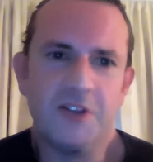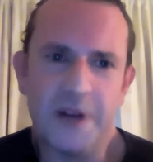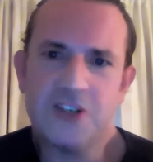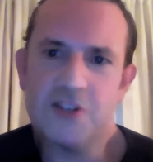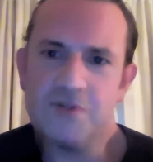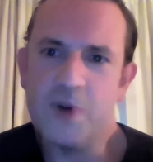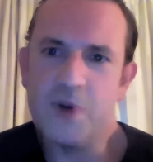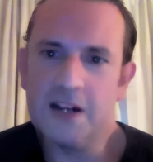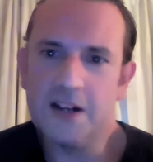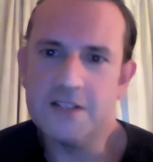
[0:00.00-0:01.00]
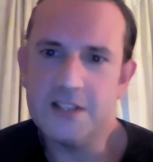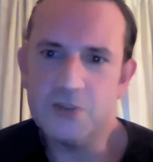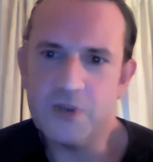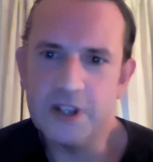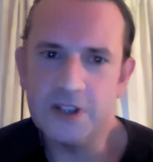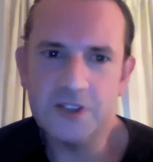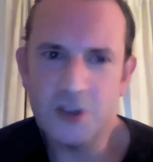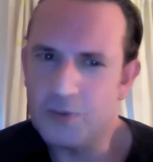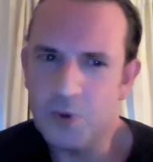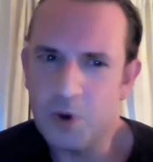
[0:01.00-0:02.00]
But actually, if you analyze it in real
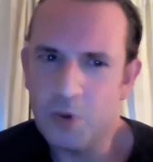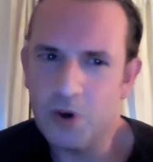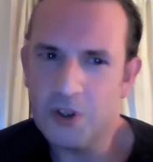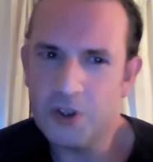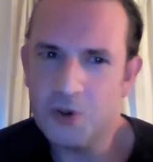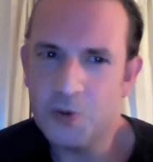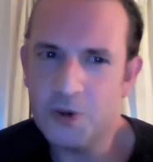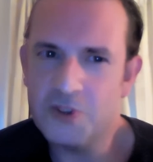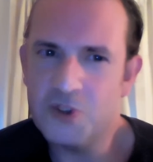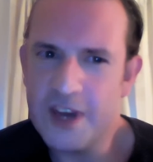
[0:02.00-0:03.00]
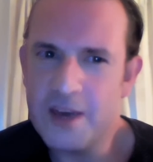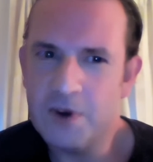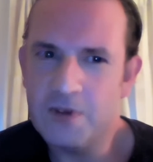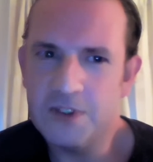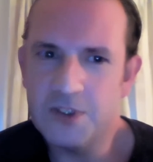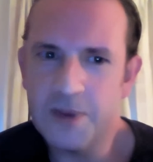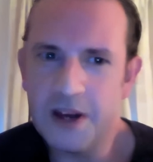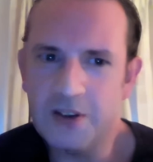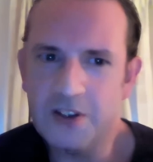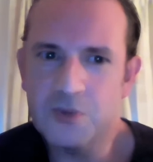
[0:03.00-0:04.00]
terms, what what you dream of as a
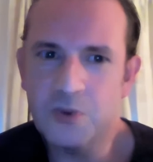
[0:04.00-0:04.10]
paradise,